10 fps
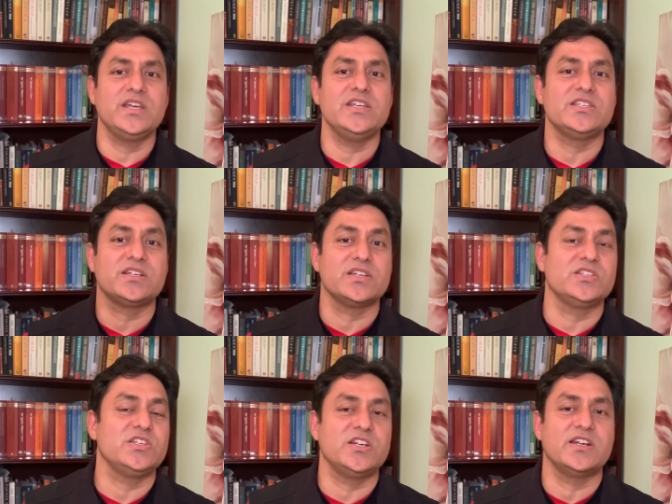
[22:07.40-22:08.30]
is
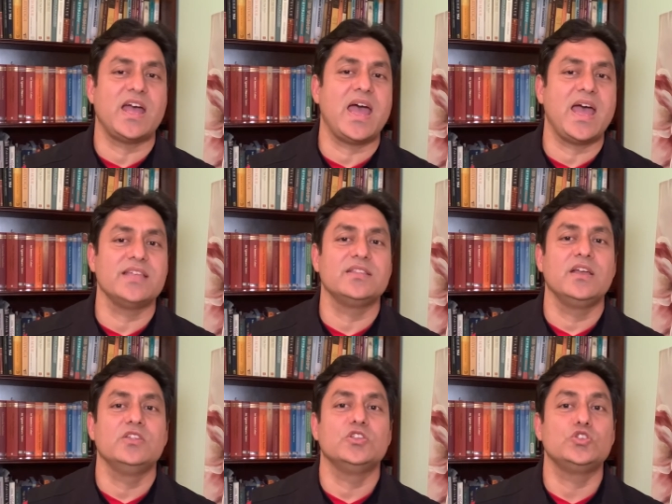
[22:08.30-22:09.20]
considered as
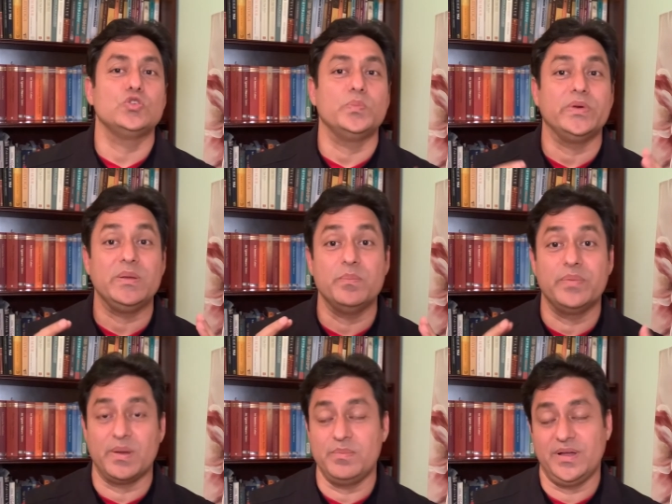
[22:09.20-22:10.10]
the supreme
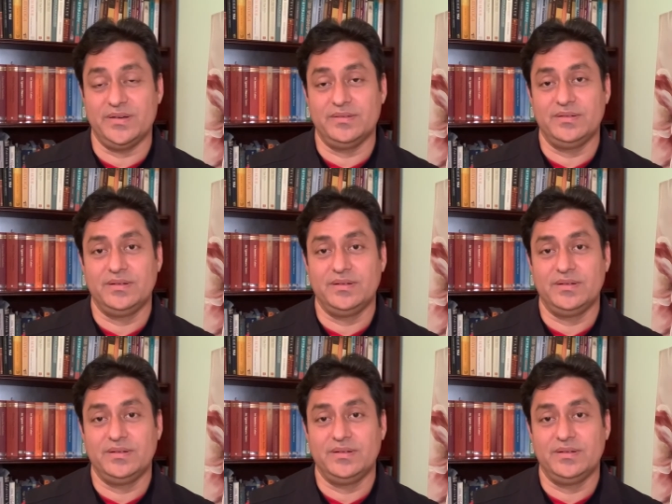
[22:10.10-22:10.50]
Brahman.